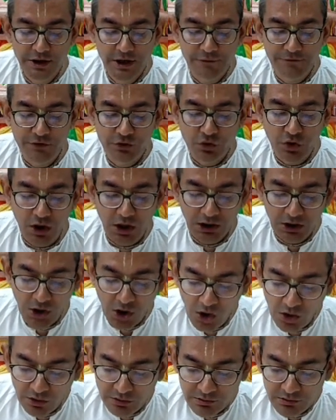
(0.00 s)
If you go
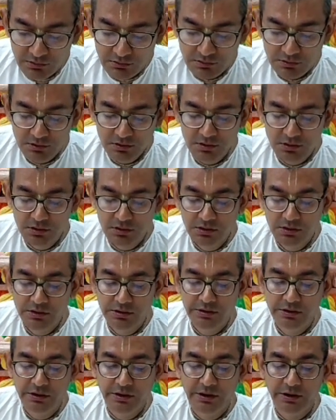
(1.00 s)
alone,
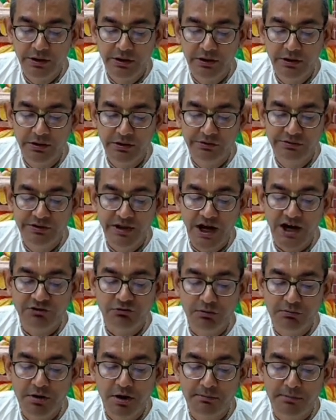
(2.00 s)
that
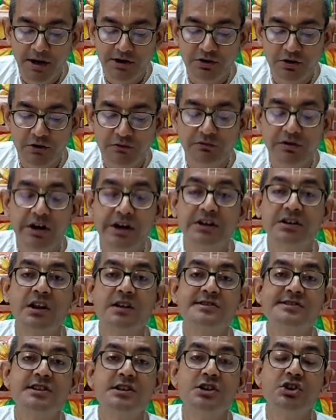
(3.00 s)
will be a matter of great
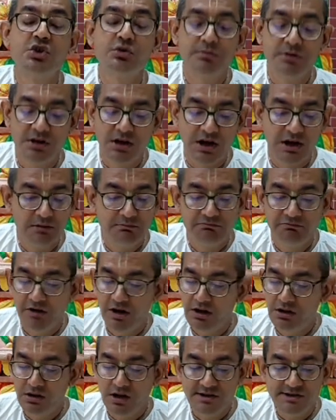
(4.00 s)
concern to me. I am
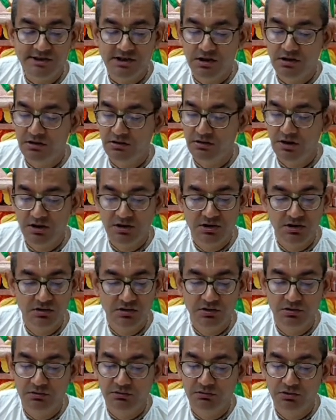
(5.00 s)
very concerned that,
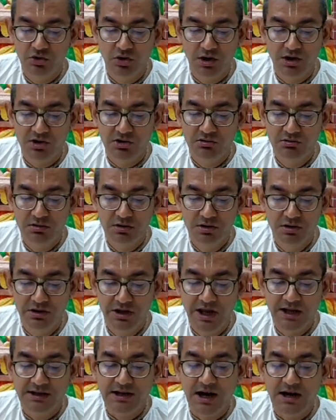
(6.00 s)
you are
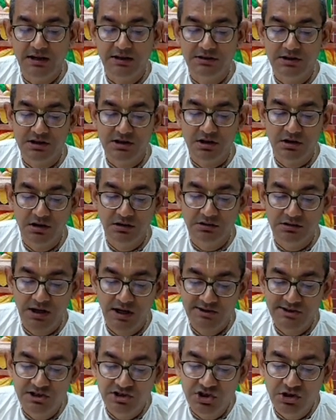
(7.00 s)
ekaki tatra
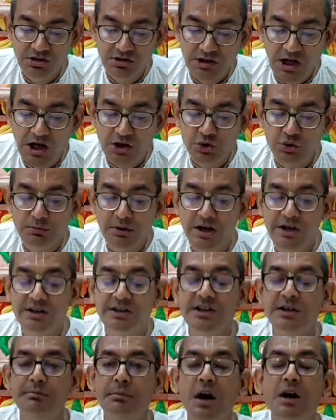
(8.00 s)
gantasi chintatu
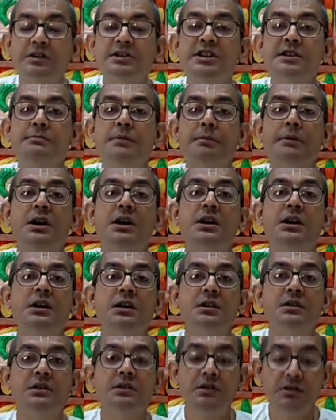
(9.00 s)
mahati mama.
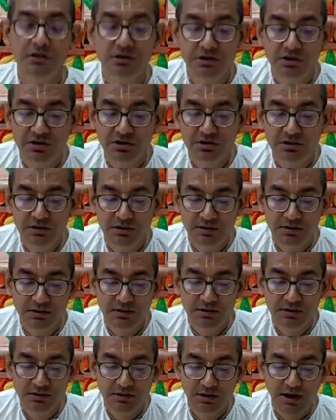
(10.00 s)

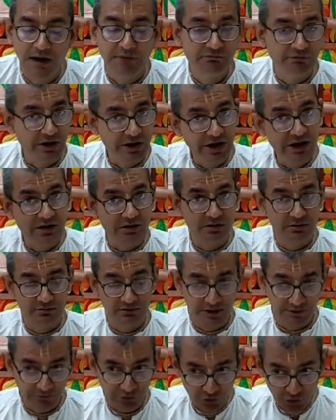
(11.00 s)
I'm worried
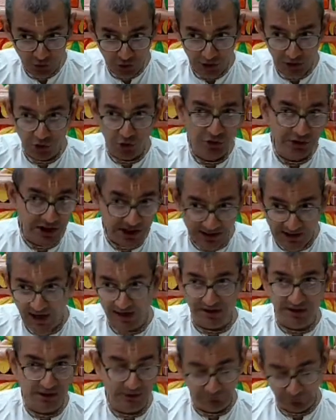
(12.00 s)
if you go alone,
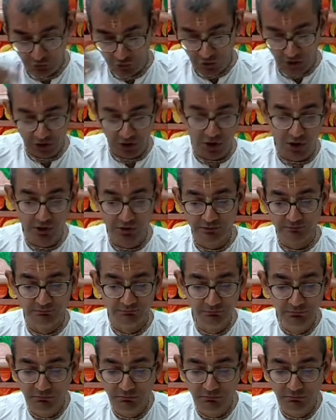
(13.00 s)
ekaki, if you go alone,